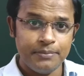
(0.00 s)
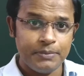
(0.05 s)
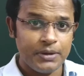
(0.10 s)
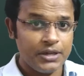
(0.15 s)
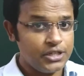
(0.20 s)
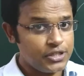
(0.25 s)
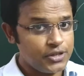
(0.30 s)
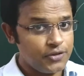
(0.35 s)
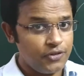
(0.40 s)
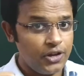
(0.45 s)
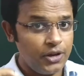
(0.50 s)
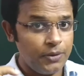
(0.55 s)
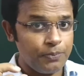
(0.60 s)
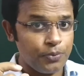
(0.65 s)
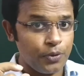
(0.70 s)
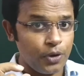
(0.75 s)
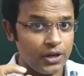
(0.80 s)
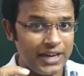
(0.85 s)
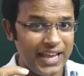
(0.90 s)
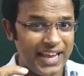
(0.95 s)
but is a very
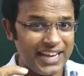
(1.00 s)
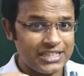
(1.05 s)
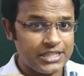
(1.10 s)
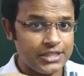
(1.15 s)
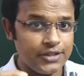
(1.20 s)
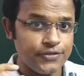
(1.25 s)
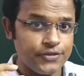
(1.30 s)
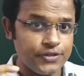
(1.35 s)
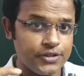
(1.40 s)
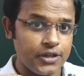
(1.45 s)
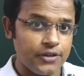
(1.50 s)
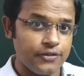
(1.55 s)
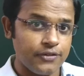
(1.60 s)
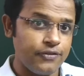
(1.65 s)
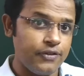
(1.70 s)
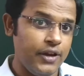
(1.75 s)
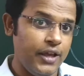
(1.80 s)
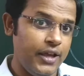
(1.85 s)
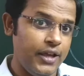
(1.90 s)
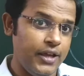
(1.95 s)
protective,
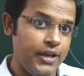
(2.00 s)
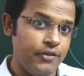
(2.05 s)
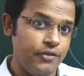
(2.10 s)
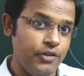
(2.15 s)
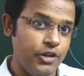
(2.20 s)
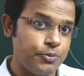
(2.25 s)
tough layer.